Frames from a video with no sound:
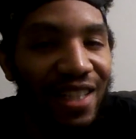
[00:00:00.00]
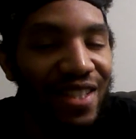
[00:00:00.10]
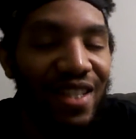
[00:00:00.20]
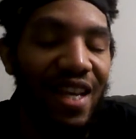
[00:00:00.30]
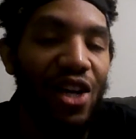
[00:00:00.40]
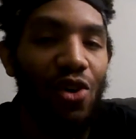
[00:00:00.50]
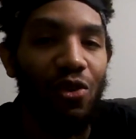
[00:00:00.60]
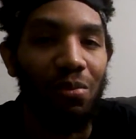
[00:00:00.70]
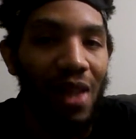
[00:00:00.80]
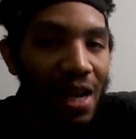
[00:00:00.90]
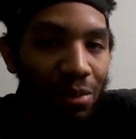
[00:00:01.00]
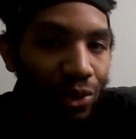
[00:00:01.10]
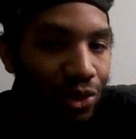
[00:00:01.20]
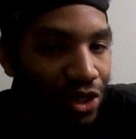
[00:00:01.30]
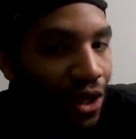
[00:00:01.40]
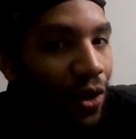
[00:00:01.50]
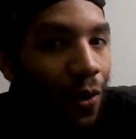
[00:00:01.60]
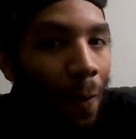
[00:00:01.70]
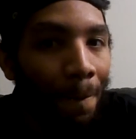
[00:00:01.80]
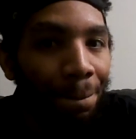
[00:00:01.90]
NXT Takeover Blackpool 2,
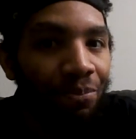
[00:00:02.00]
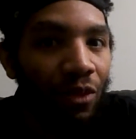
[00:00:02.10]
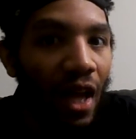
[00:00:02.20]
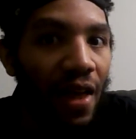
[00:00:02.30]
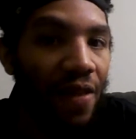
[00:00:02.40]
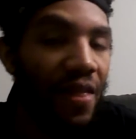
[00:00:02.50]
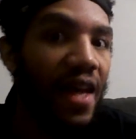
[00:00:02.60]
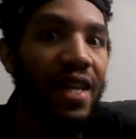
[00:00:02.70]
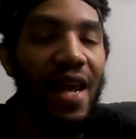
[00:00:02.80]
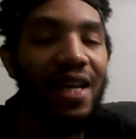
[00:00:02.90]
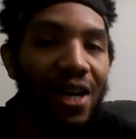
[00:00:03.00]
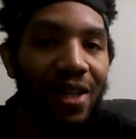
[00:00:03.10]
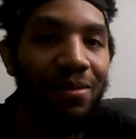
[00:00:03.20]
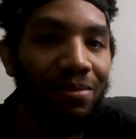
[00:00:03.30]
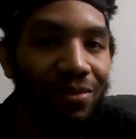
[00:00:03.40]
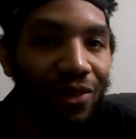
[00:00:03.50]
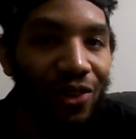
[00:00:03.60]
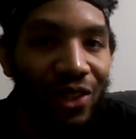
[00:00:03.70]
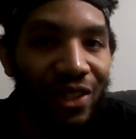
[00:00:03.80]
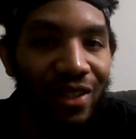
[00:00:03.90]
and then they come
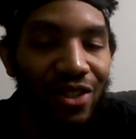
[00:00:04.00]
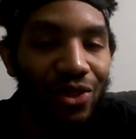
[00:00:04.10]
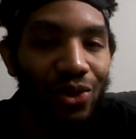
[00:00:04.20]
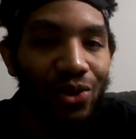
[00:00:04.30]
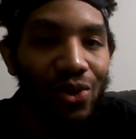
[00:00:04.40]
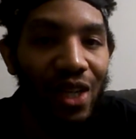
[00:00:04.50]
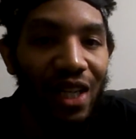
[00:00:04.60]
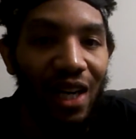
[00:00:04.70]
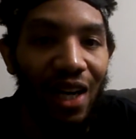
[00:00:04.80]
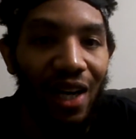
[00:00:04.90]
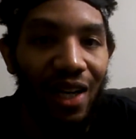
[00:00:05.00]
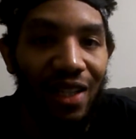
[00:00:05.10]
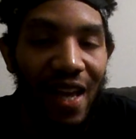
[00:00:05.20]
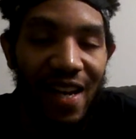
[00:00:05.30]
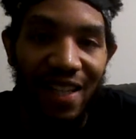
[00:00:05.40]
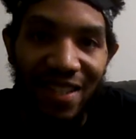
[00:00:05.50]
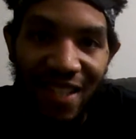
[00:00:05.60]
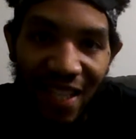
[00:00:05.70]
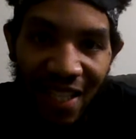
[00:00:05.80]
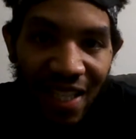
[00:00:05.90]
on to uh,
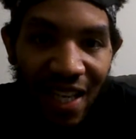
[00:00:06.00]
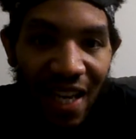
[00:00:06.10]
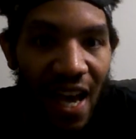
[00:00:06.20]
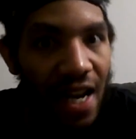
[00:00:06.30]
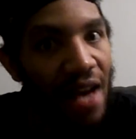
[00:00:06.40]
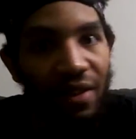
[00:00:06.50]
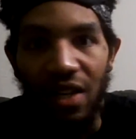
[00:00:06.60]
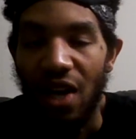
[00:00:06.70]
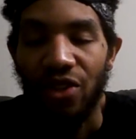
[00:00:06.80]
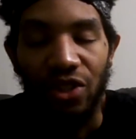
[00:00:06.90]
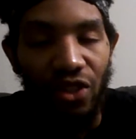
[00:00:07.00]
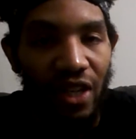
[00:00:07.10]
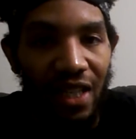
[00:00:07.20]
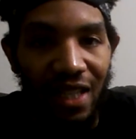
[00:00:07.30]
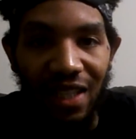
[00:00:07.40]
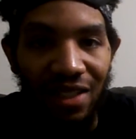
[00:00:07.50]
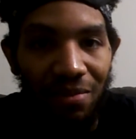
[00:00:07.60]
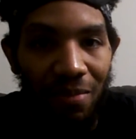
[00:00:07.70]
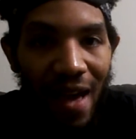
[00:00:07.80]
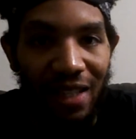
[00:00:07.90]
NXT and have another great
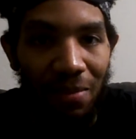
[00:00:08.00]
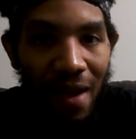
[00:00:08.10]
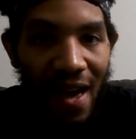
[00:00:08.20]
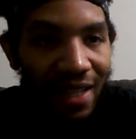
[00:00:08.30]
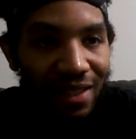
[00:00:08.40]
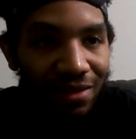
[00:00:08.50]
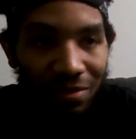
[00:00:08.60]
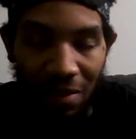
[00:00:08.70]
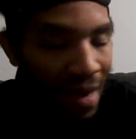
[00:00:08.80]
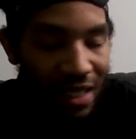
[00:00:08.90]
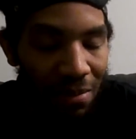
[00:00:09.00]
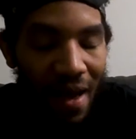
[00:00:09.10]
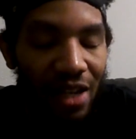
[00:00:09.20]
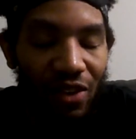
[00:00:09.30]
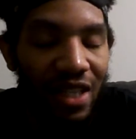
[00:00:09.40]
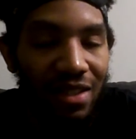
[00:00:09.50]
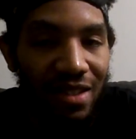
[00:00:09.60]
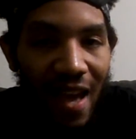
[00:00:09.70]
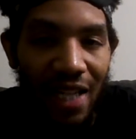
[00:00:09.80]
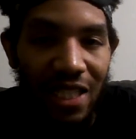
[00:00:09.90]
back-to-back, like back-to-back great
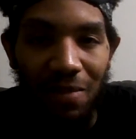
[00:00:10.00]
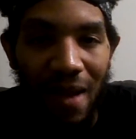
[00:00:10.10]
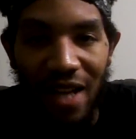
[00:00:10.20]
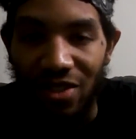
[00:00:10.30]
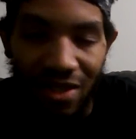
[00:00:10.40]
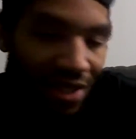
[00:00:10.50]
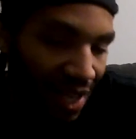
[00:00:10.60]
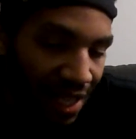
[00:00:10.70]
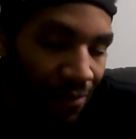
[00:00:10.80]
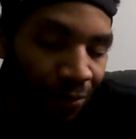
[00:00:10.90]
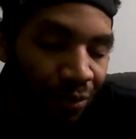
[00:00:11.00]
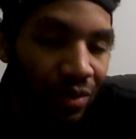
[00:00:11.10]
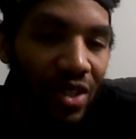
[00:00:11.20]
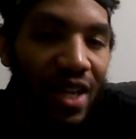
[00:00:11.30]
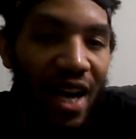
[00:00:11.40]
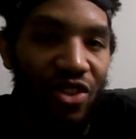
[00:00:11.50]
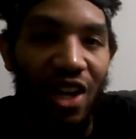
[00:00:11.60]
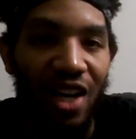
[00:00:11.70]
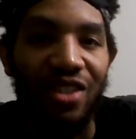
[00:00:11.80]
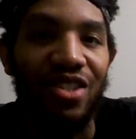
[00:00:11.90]
tag team matches. Like these guys are
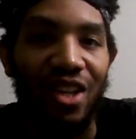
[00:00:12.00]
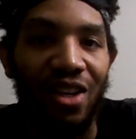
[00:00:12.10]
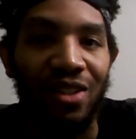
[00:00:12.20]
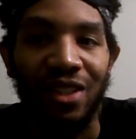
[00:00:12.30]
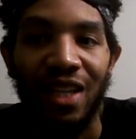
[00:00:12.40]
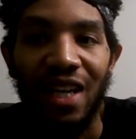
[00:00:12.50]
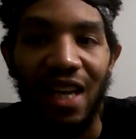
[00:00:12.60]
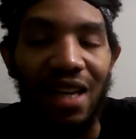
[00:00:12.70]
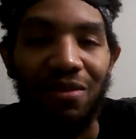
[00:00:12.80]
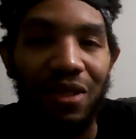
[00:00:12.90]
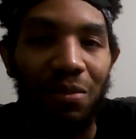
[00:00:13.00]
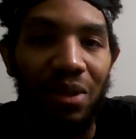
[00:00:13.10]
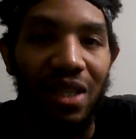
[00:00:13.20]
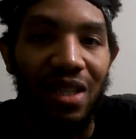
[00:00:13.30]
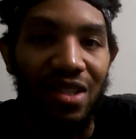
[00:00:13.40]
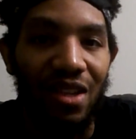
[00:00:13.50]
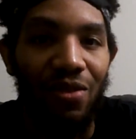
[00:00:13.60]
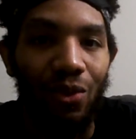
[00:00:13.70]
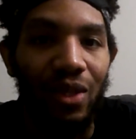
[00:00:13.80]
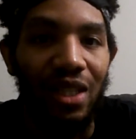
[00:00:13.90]
the unsung MVPs of
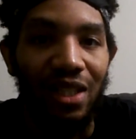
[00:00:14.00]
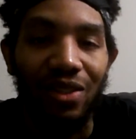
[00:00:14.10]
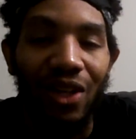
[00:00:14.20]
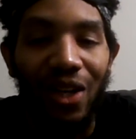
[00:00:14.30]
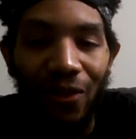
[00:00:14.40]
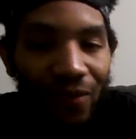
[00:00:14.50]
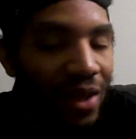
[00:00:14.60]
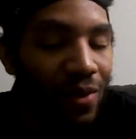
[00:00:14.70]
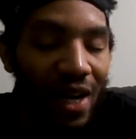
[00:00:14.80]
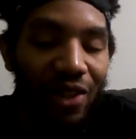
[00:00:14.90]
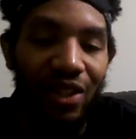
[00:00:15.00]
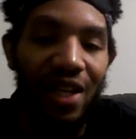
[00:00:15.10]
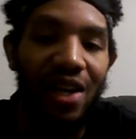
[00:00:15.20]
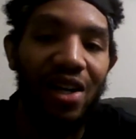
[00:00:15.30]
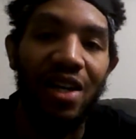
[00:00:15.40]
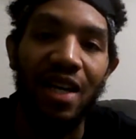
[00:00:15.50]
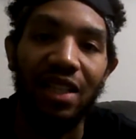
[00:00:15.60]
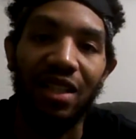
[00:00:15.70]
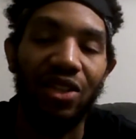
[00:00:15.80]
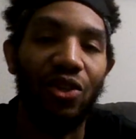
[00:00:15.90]
the week. You know, they went out there,
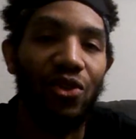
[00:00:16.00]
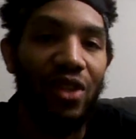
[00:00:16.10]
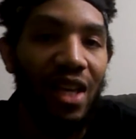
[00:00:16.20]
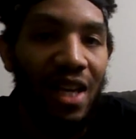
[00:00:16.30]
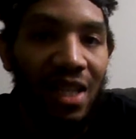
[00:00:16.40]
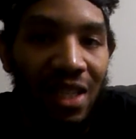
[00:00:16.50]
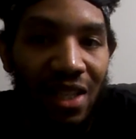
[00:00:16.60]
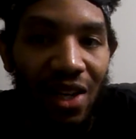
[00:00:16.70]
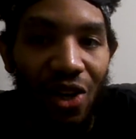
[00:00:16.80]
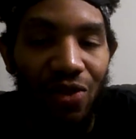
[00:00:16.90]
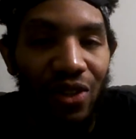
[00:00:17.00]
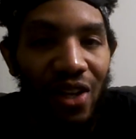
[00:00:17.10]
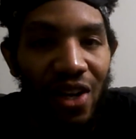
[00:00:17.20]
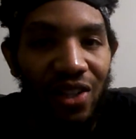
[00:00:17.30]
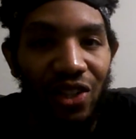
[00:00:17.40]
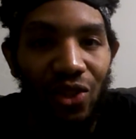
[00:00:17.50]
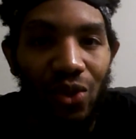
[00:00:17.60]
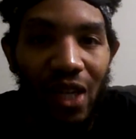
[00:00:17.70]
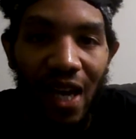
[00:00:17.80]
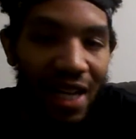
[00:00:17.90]
did their thing over there in the
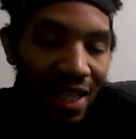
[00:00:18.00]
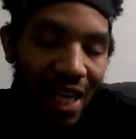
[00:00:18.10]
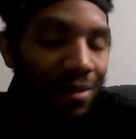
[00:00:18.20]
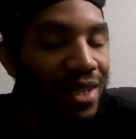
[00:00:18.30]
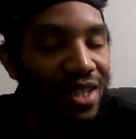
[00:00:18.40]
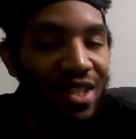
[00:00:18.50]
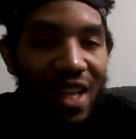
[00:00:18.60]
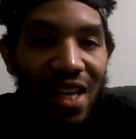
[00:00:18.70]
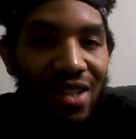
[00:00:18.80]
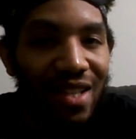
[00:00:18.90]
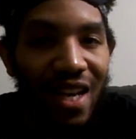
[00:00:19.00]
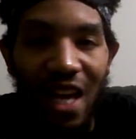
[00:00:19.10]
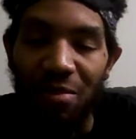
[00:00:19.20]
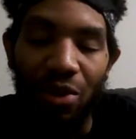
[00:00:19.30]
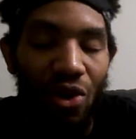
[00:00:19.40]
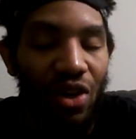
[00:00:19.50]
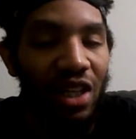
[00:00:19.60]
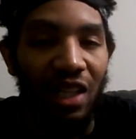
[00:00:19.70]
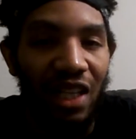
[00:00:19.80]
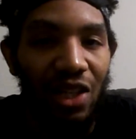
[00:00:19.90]
UK, and they came to the states and put on an
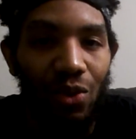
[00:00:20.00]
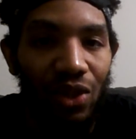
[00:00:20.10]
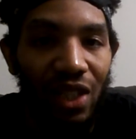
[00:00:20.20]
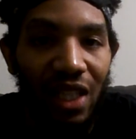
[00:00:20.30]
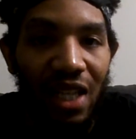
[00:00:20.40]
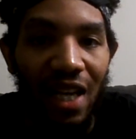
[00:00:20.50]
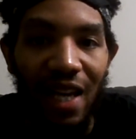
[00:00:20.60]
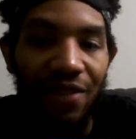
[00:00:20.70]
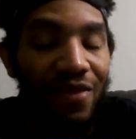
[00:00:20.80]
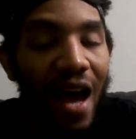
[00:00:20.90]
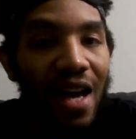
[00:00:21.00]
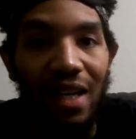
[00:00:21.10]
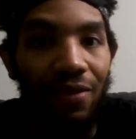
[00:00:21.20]
equally, if not